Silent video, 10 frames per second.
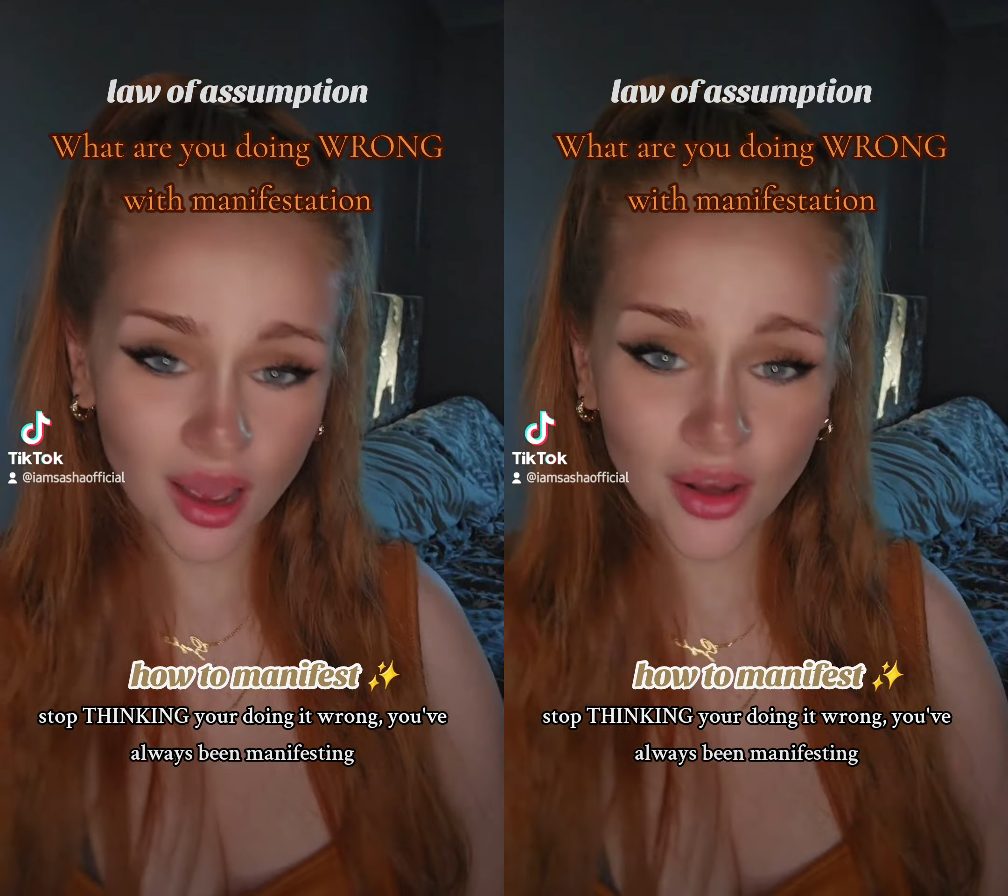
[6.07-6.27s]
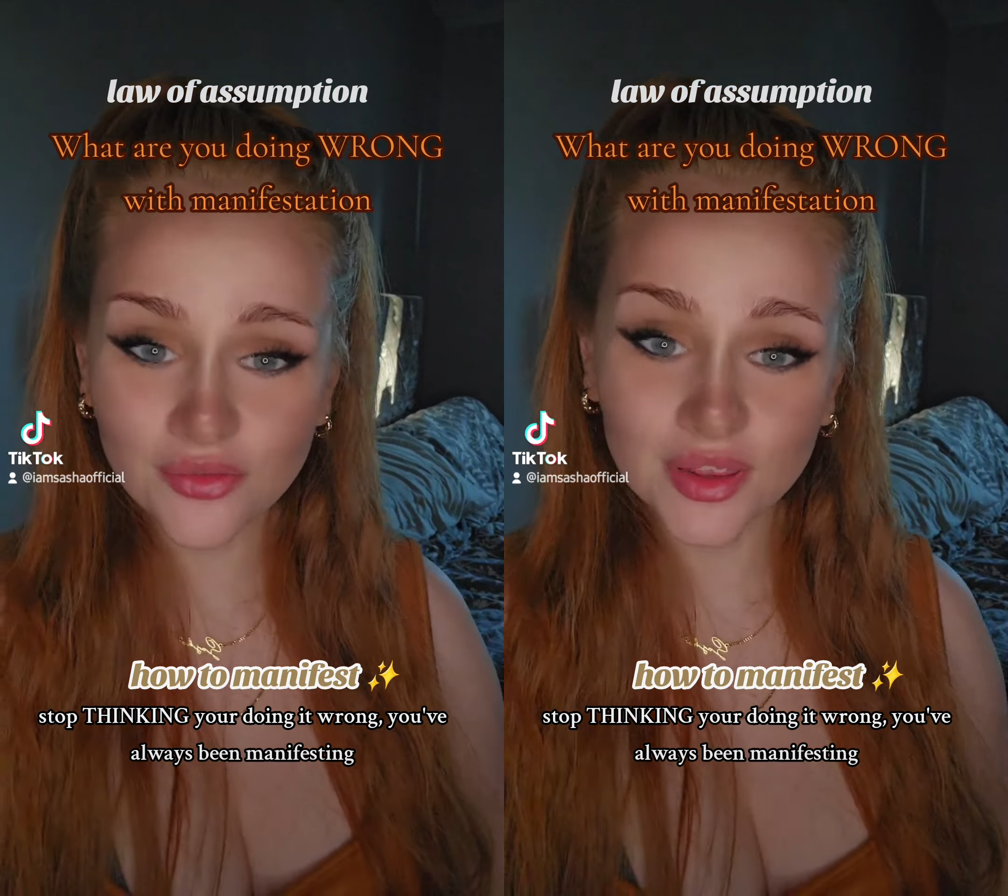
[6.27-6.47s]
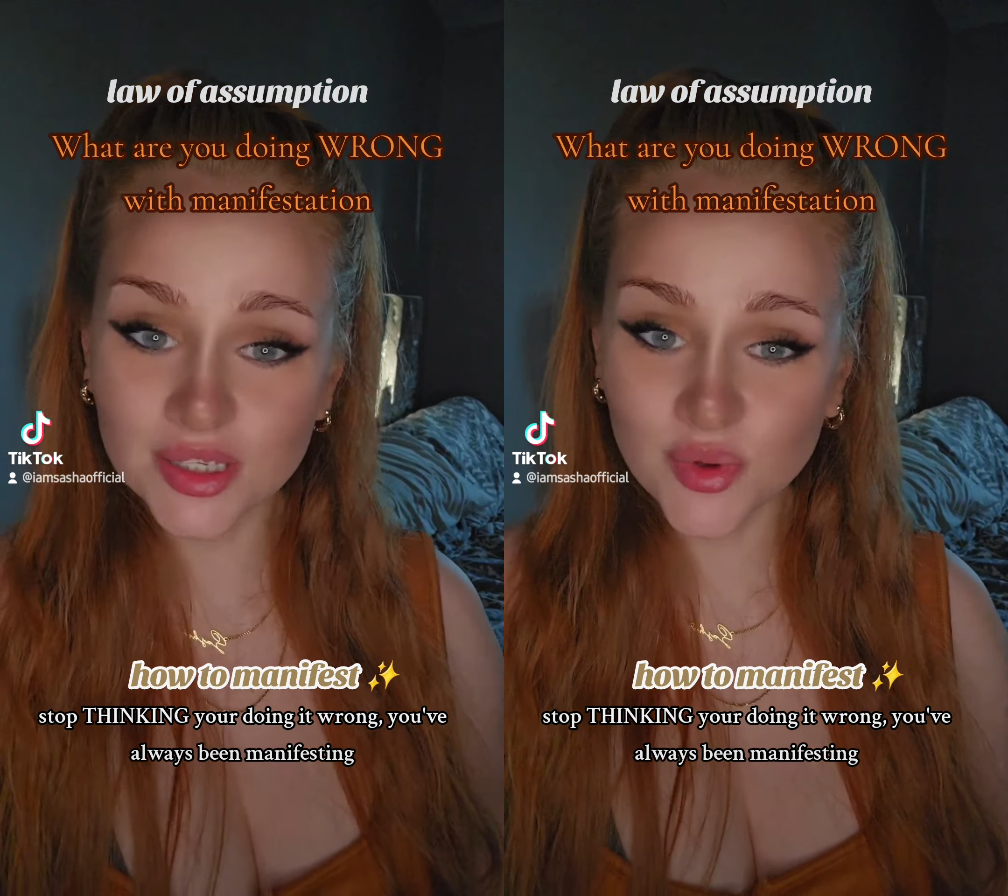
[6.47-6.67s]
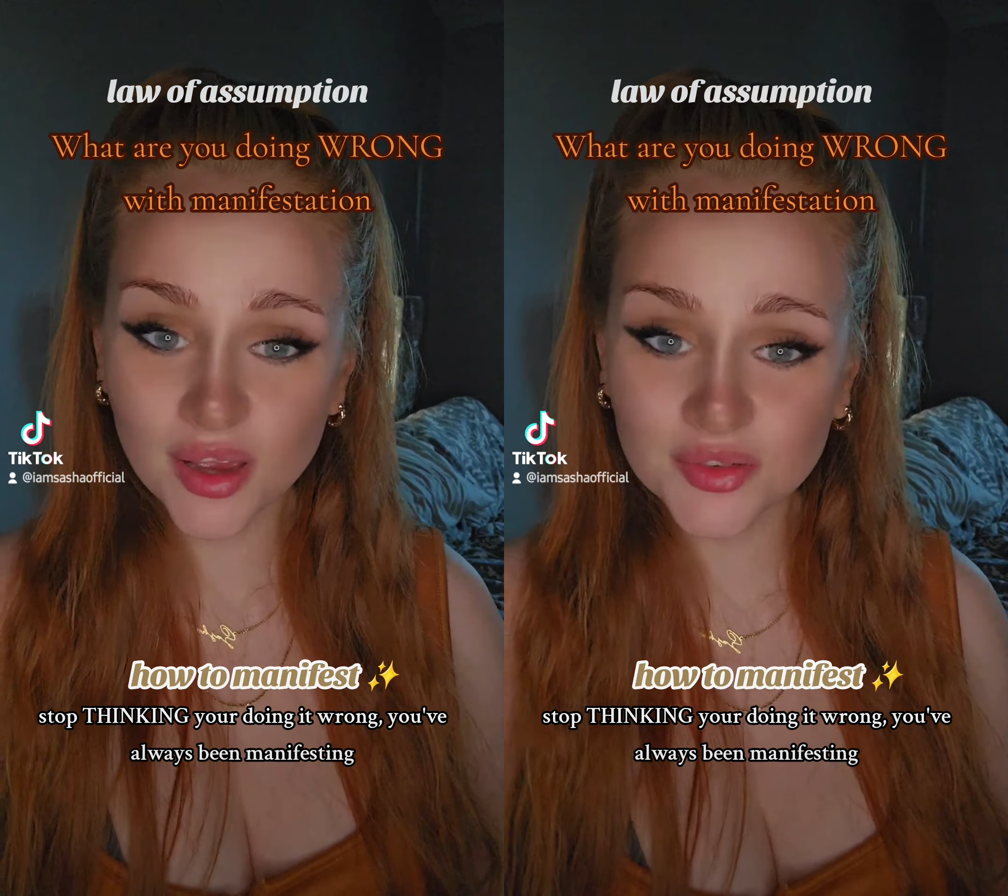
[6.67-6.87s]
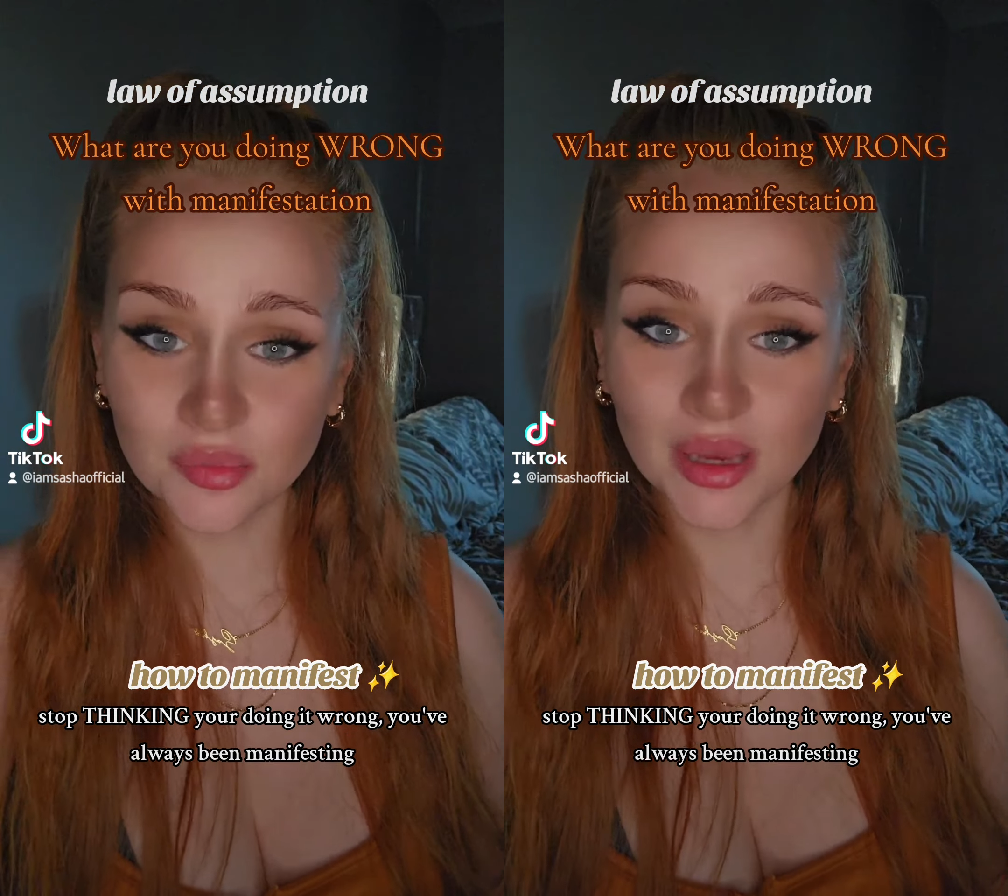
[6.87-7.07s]
I don't think this
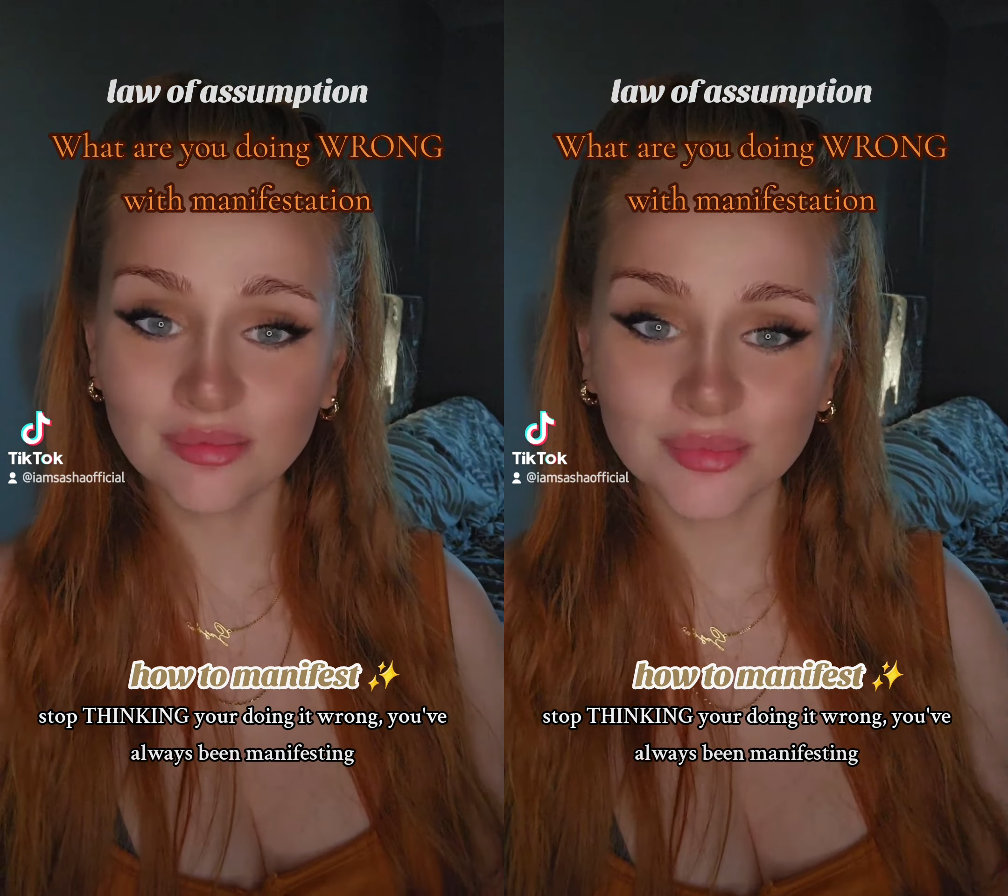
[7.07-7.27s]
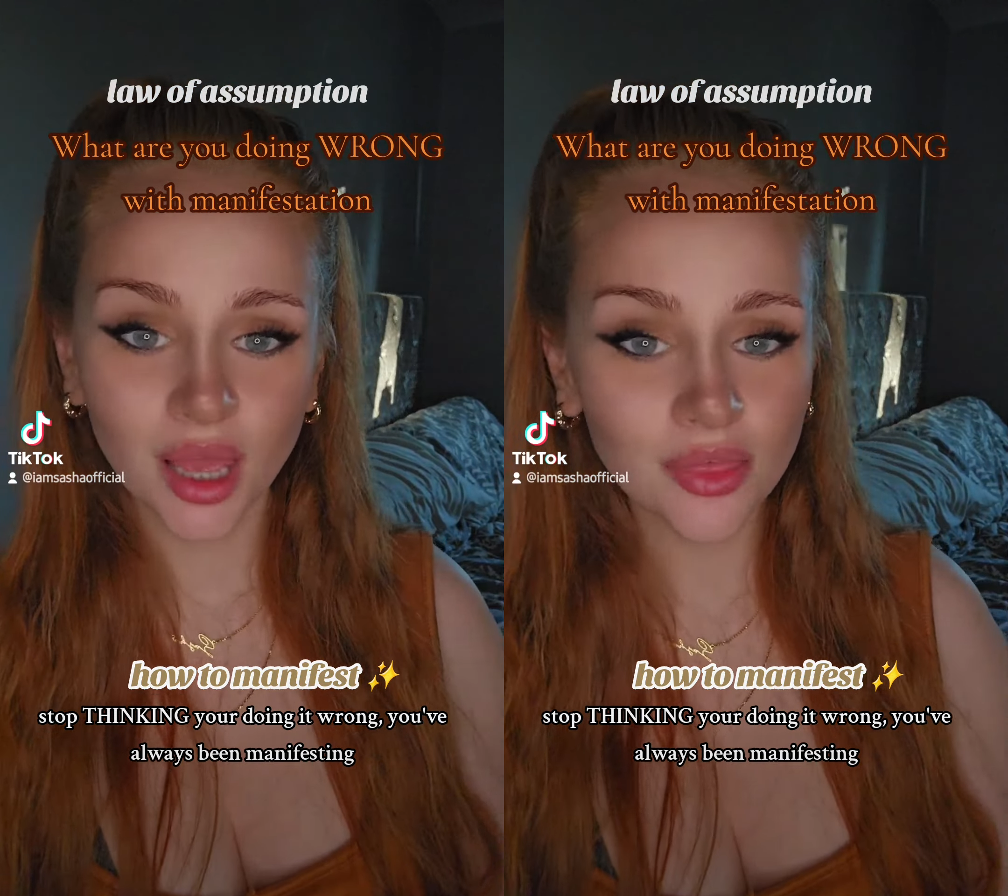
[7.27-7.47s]
works for me.